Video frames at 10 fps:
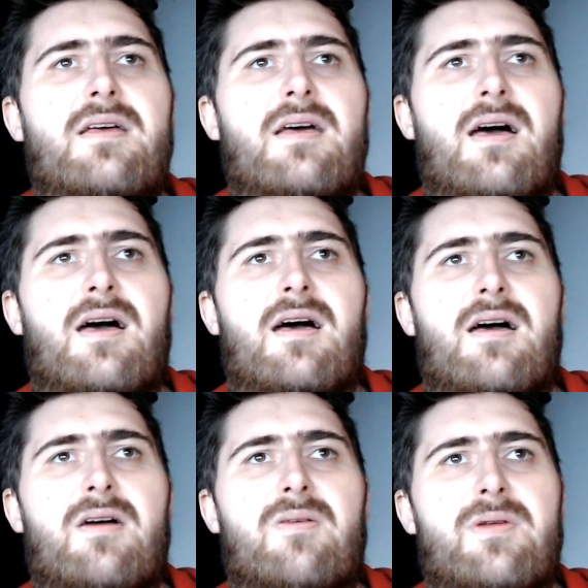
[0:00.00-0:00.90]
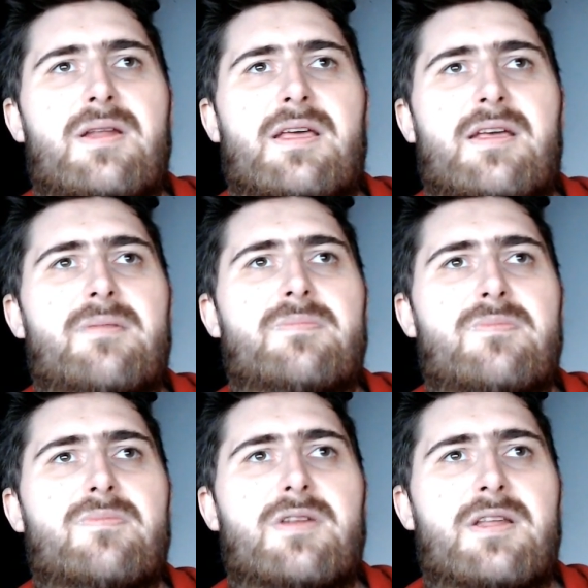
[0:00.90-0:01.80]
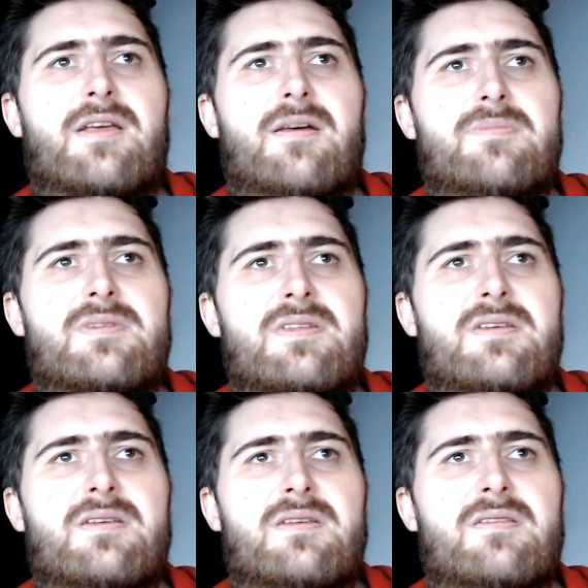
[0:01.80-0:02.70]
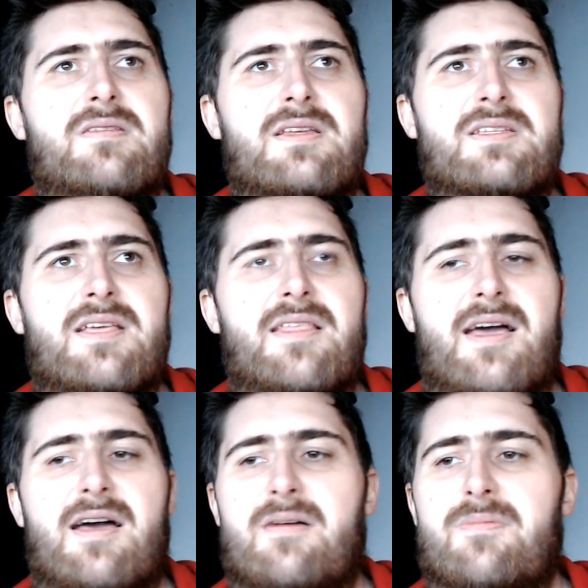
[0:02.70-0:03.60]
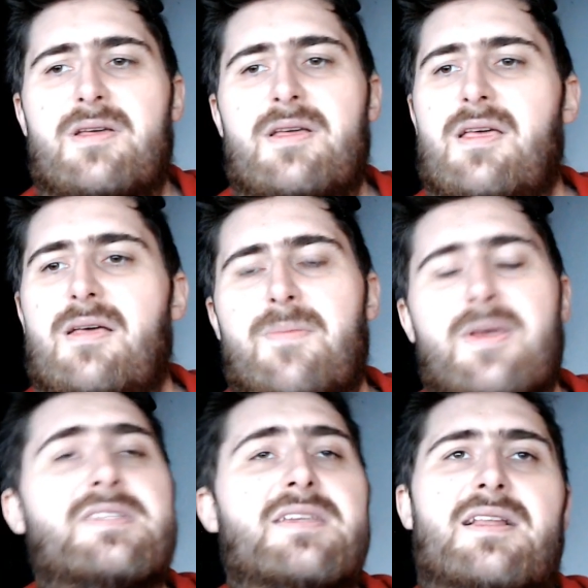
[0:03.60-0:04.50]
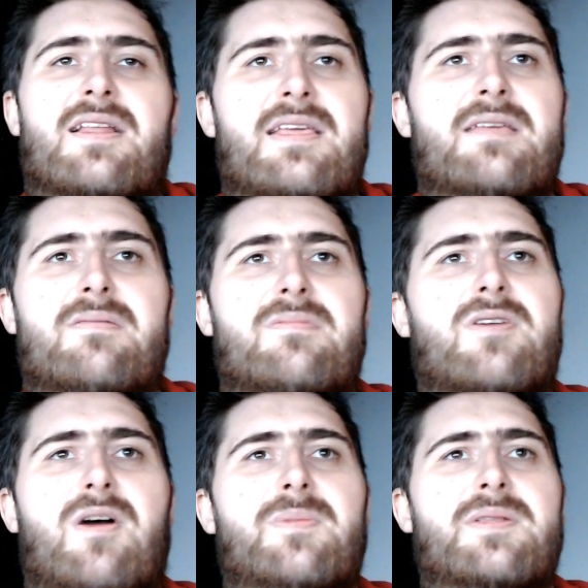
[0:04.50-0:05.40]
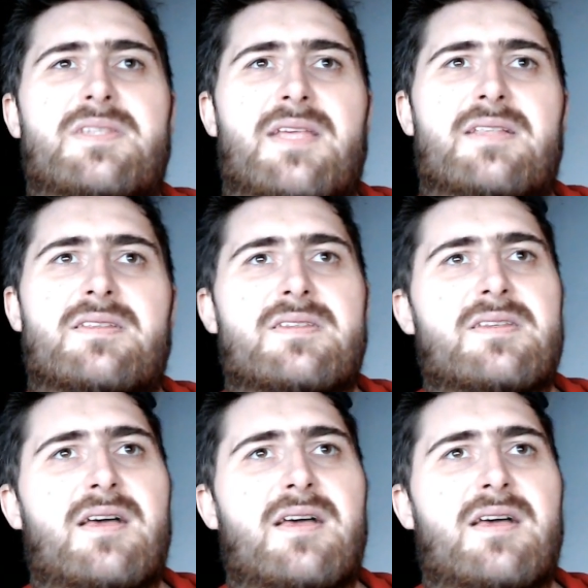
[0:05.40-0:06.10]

when it comes to things like that. I'm basically common sense.